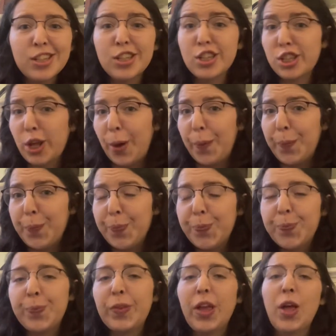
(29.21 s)
So
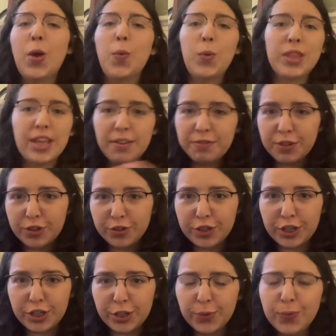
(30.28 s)
without further
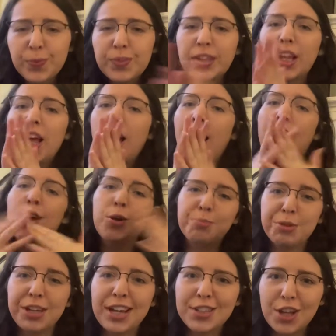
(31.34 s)
ado, I
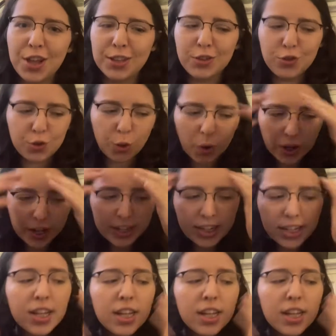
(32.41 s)
hope you guys all enjoy.